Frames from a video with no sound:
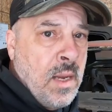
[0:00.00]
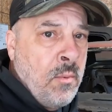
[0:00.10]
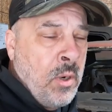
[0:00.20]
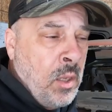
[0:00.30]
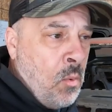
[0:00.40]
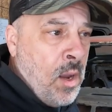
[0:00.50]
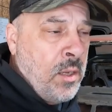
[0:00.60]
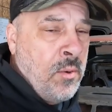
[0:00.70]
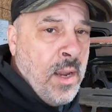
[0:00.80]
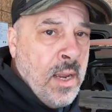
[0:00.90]
really
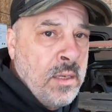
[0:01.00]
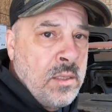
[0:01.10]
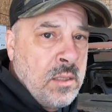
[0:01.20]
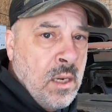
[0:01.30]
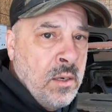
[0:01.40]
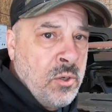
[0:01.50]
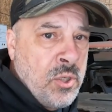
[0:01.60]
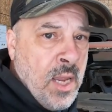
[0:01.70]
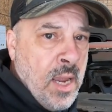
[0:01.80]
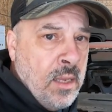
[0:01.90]
want you guys to
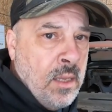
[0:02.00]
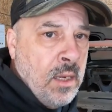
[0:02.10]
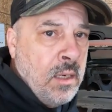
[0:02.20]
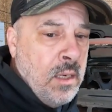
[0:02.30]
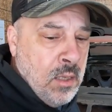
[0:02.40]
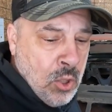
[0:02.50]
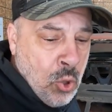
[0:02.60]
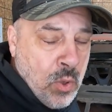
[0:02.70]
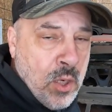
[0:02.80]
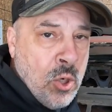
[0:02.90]
understand that
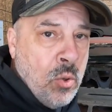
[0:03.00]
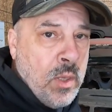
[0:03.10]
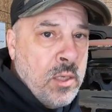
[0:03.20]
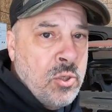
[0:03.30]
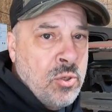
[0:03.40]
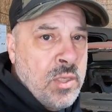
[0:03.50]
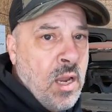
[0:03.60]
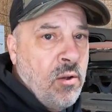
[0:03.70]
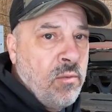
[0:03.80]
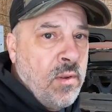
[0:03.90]
you can do this
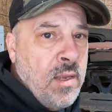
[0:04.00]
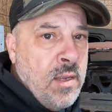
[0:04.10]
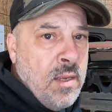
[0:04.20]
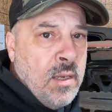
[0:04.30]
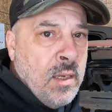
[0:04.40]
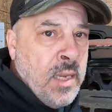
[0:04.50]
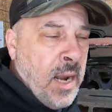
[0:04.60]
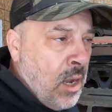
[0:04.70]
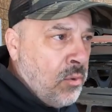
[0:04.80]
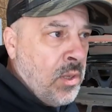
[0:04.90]
yourself.
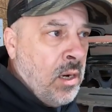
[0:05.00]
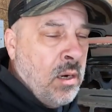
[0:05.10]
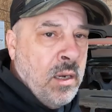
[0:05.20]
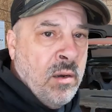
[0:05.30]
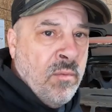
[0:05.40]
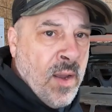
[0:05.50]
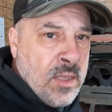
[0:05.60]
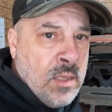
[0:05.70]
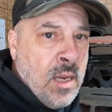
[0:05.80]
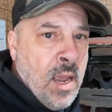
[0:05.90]
Get out there,
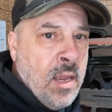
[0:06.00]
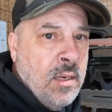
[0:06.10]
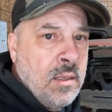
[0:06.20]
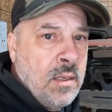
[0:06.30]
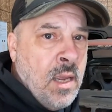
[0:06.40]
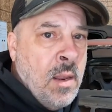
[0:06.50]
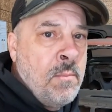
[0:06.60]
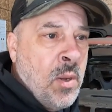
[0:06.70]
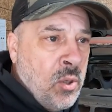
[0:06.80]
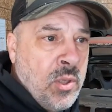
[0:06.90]
investigate,
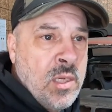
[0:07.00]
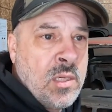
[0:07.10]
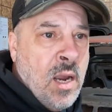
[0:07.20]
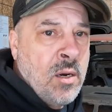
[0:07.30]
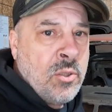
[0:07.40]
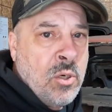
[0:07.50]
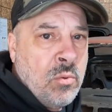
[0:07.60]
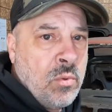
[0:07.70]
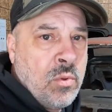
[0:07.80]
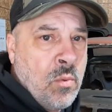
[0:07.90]
and build these cars.
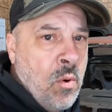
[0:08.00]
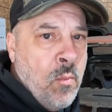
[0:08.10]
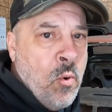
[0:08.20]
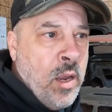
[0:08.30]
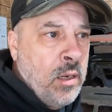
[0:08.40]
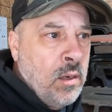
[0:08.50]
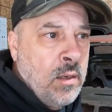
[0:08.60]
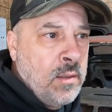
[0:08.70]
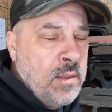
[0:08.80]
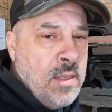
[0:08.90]
Don't throw them away.
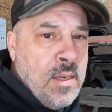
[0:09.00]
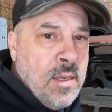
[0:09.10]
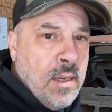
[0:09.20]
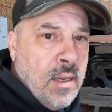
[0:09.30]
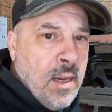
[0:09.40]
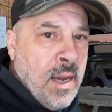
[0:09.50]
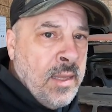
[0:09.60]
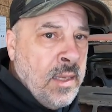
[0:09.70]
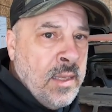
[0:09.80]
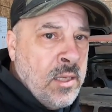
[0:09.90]
I
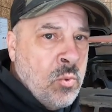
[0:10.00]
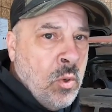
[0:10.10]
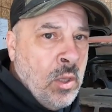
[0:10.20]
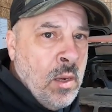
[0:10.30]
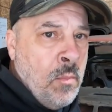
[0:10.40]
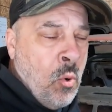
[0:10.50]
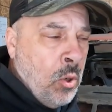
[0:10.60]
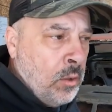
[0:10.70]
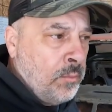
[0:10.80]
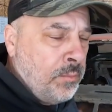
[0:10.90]
think that's really
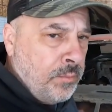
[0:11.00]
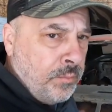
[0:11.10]
important.